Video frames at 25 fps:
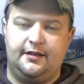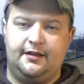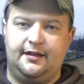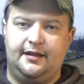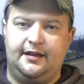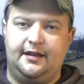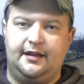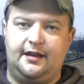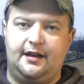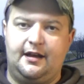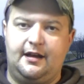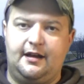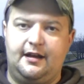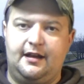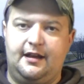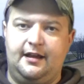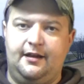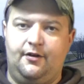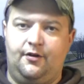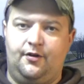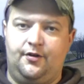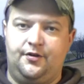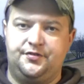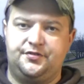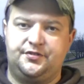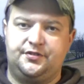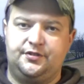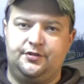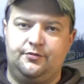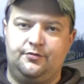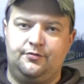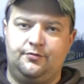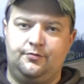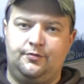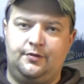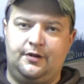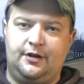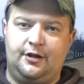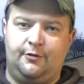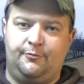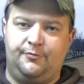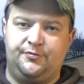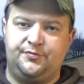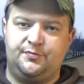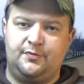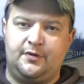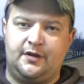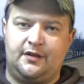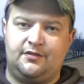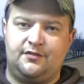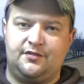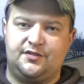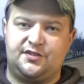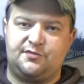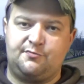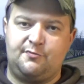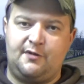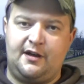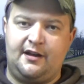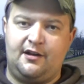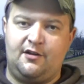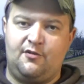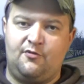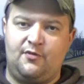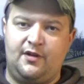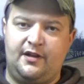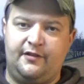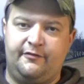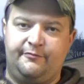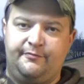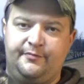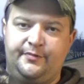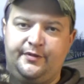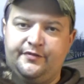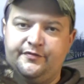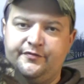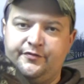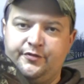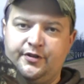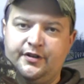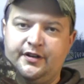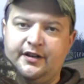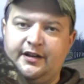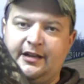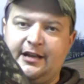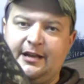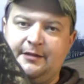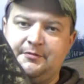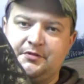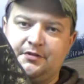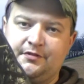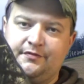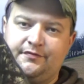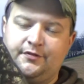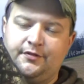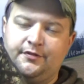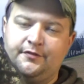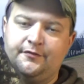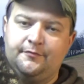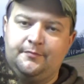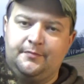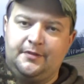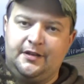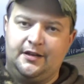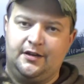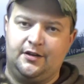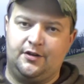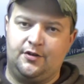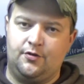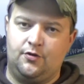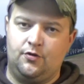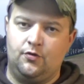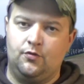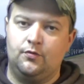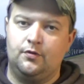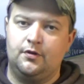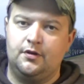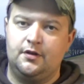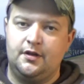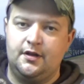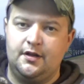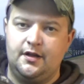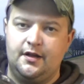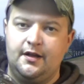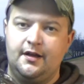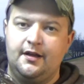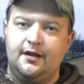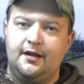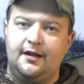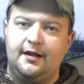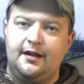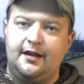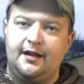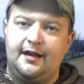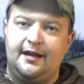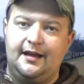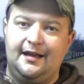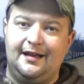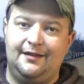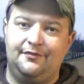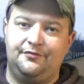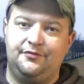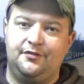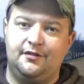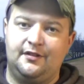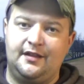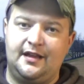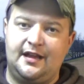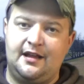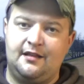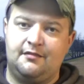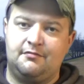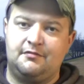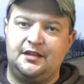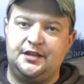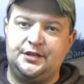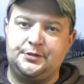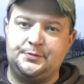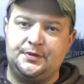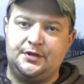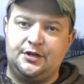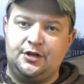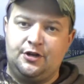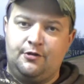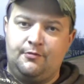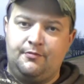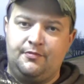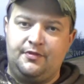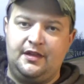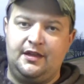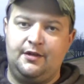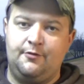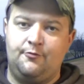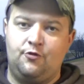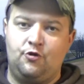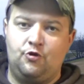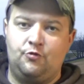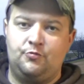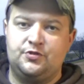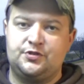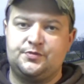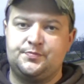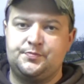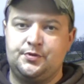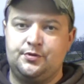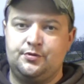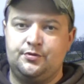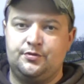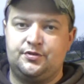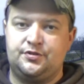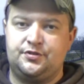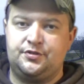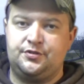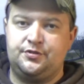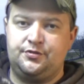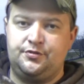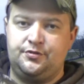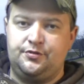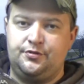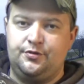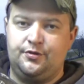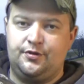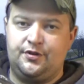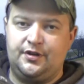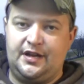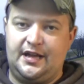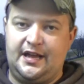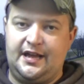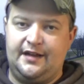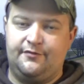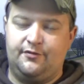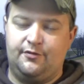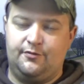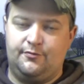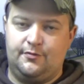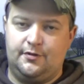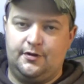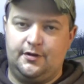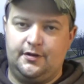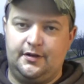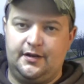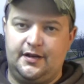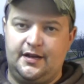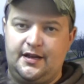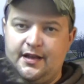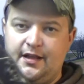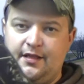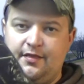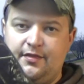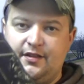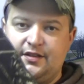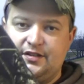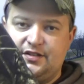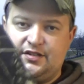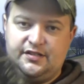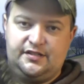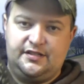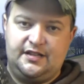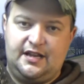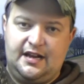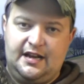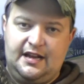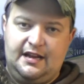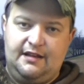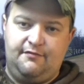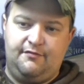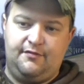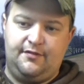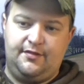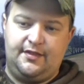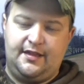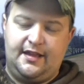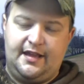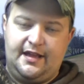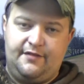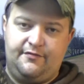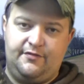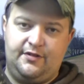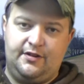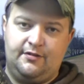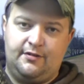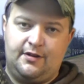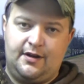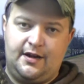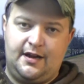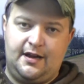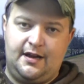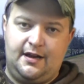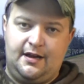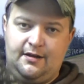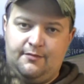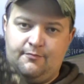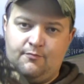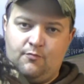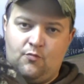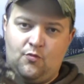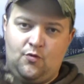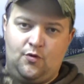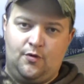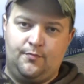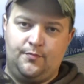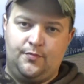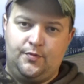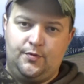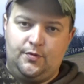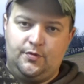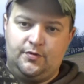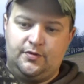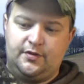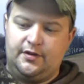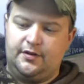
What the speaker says: And it also helps wick the sweat away from your foot and keeps your foot from getting cold. After that, these become the warmest boots you could ever want. And this is not even the heavy grade warm boot.